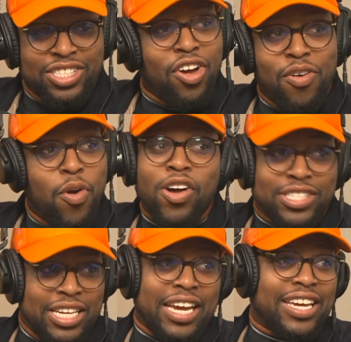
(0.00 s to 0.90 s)
We're all
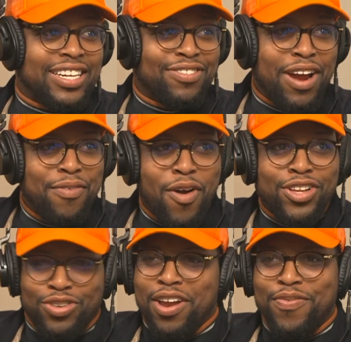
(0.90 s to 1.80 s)
sick, right? We're all
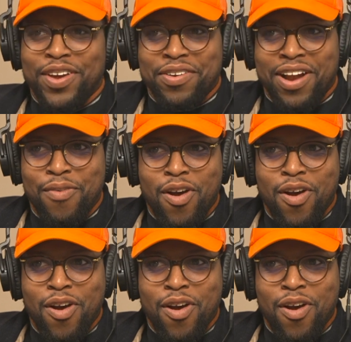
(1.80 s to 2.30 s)
trying to figure it out.